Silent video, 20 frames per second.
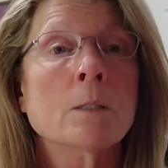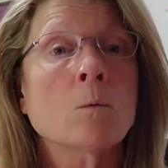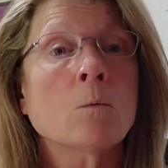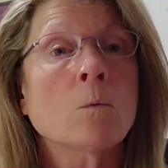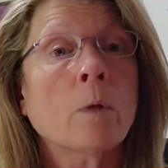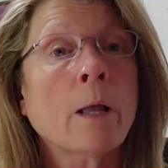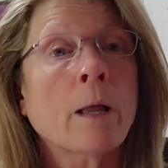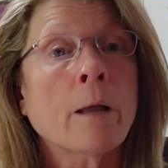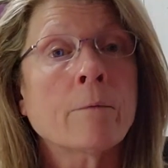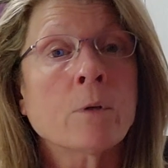It
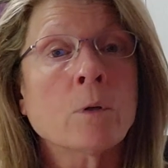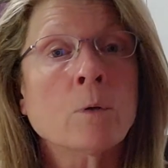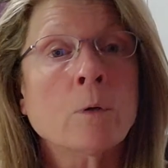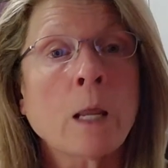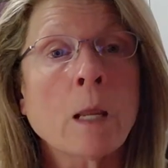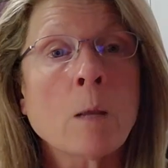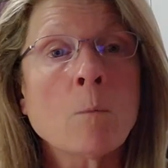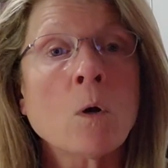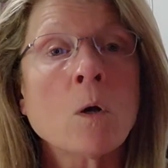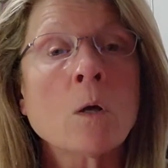will have your
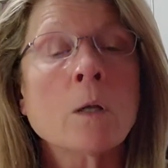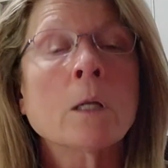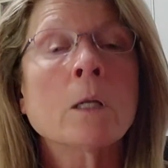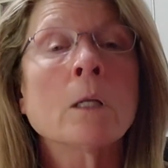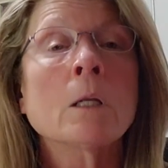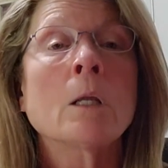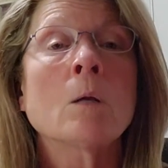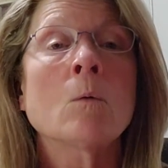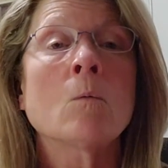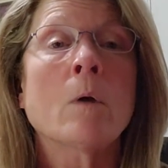name on
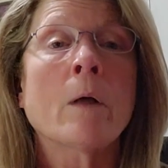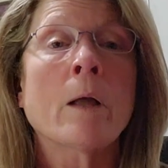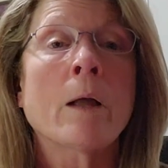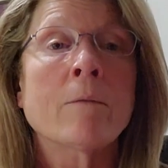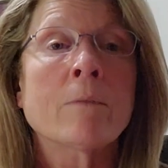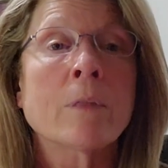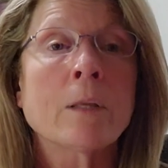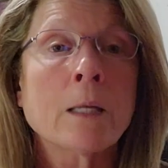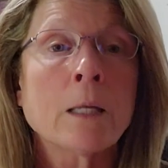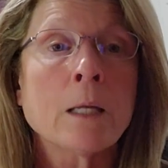it, it will
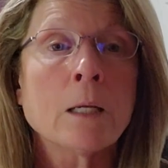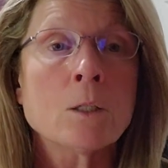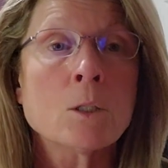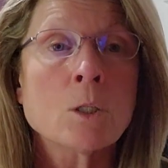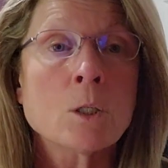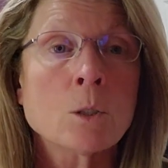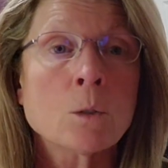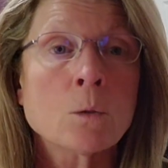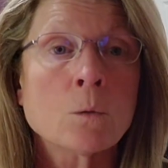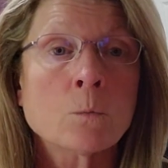have the key
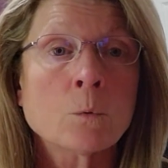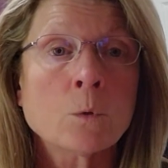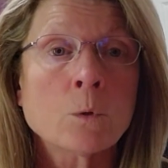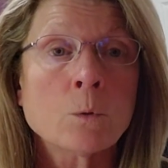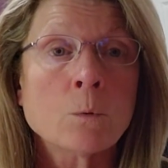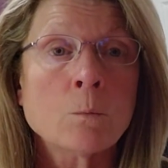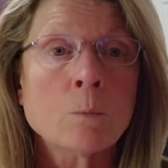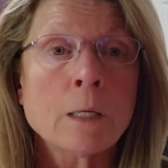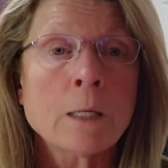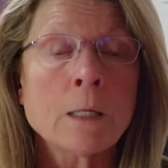to your
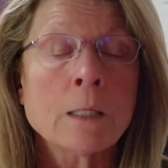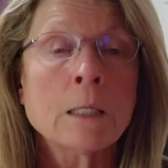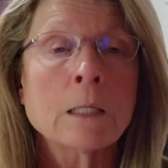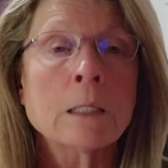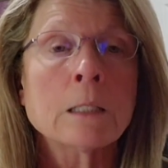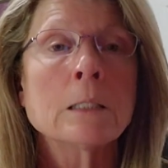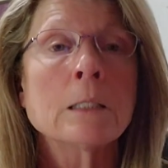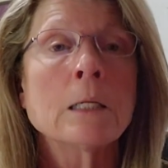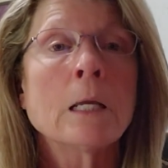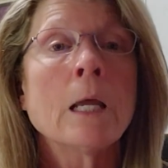room in
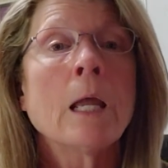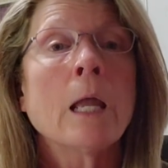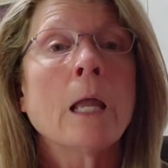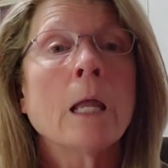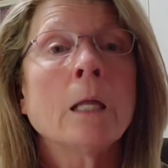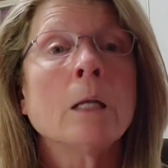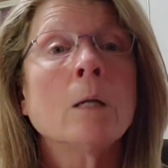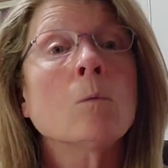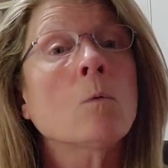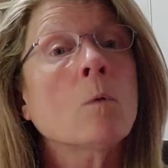it,
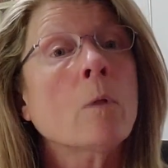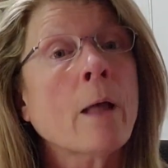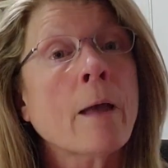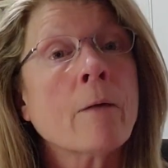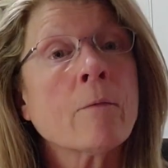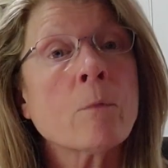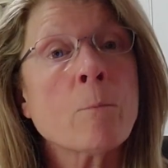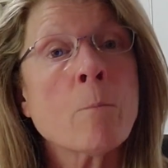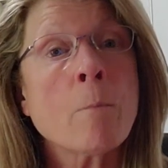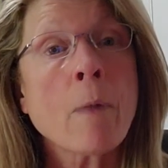and it will
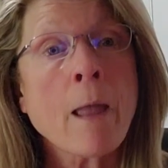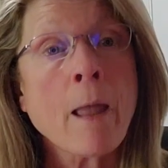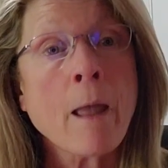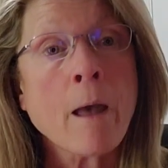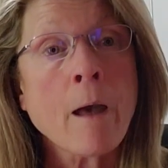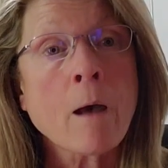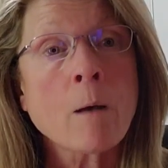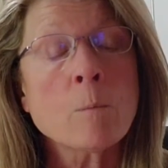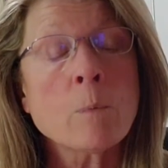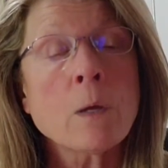have a
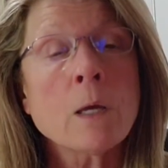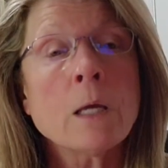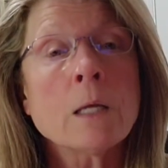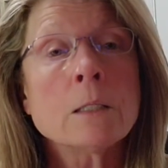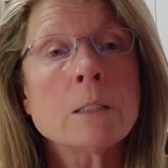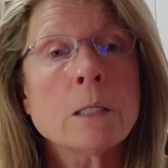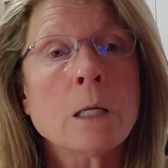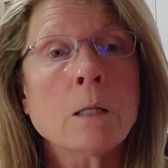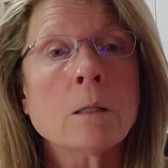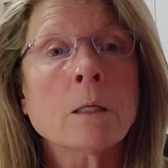map
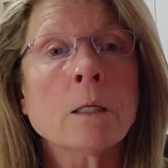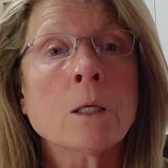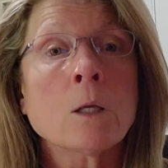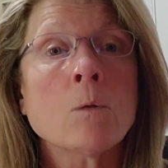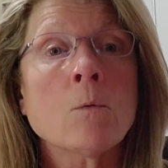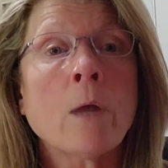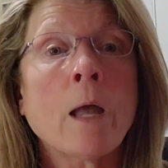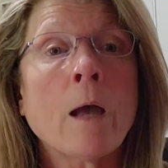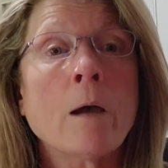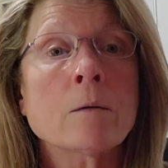telling
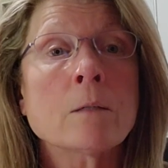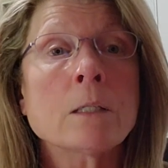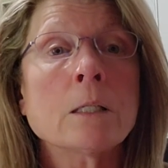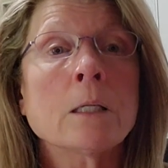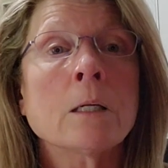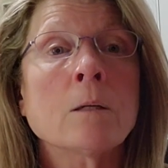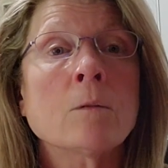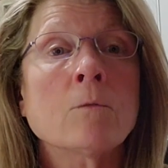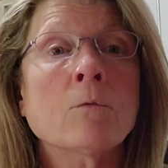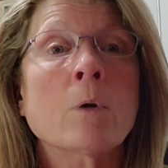you how to
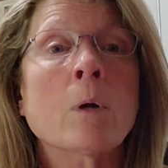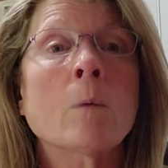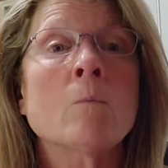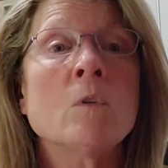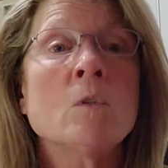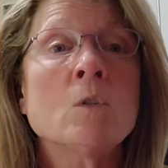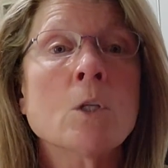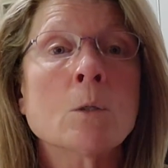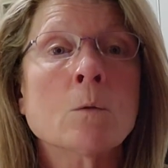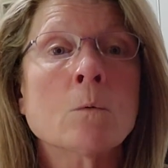get from
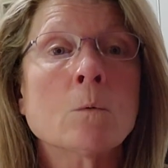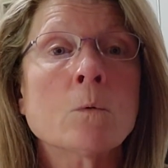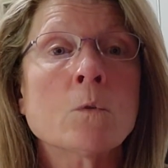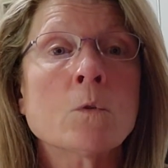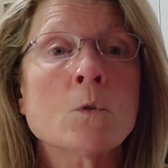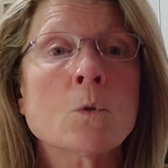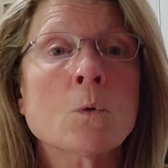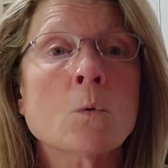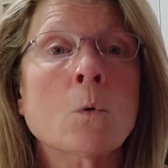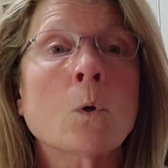the general
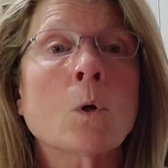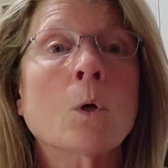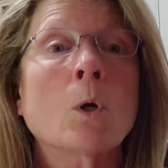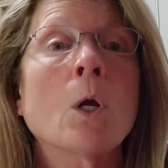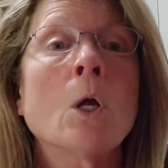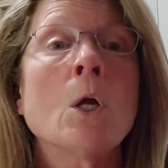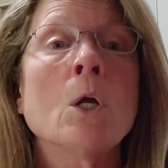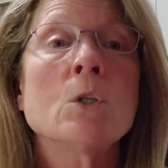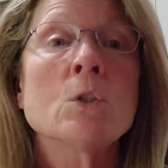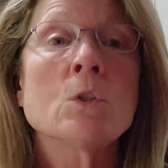store
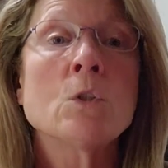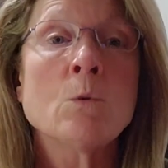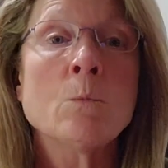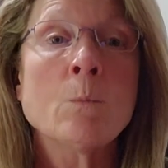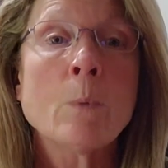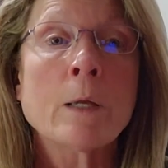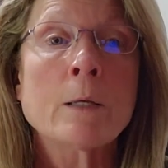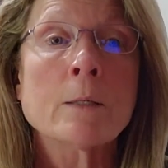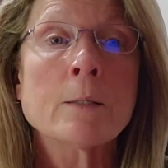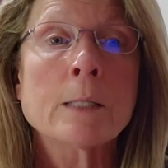to
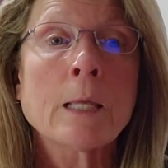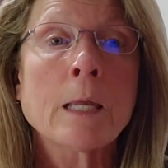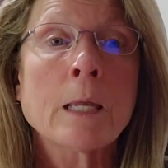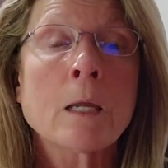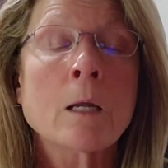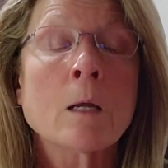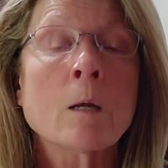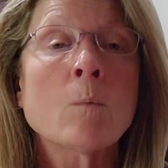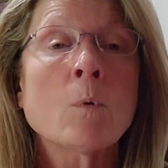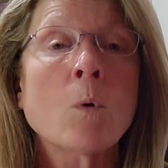base
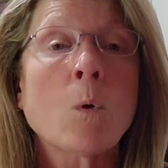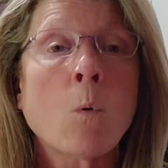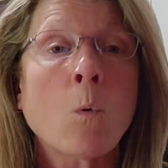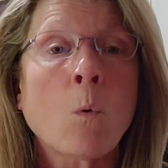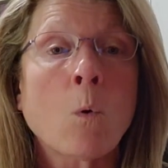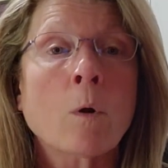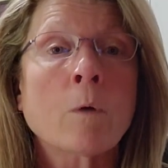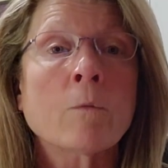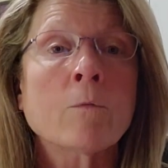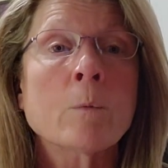camp
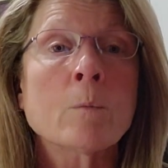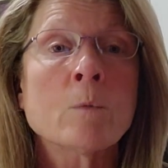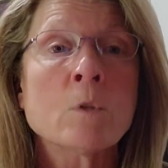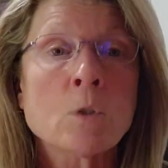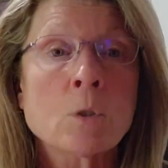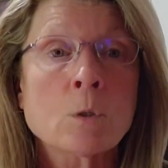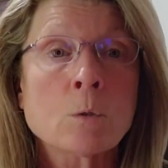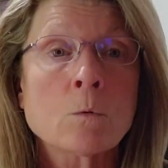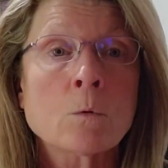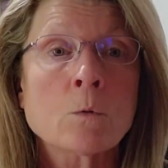or from the
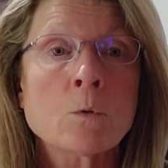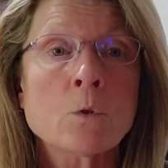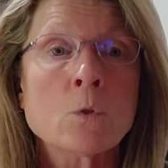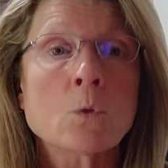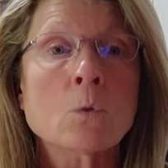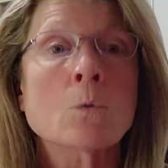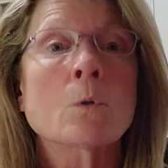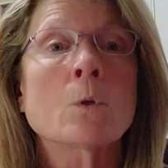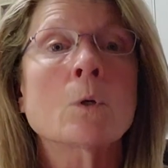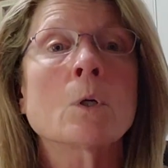general
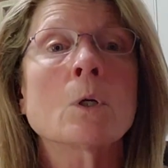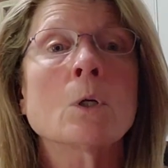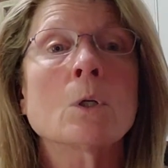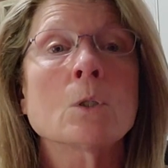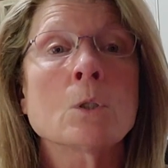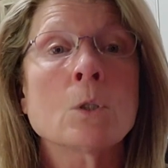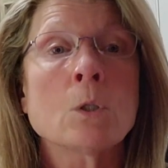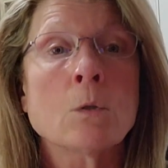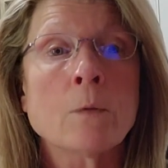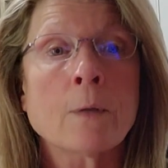store
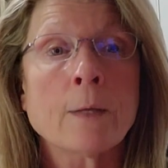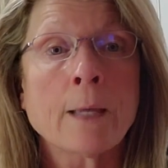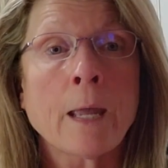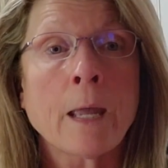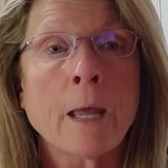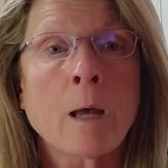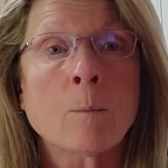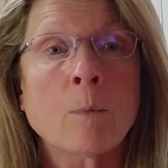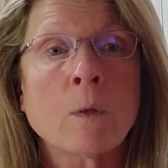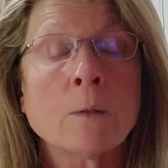to the
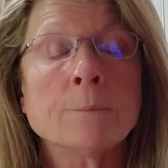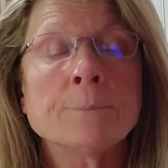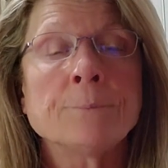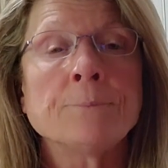cabin.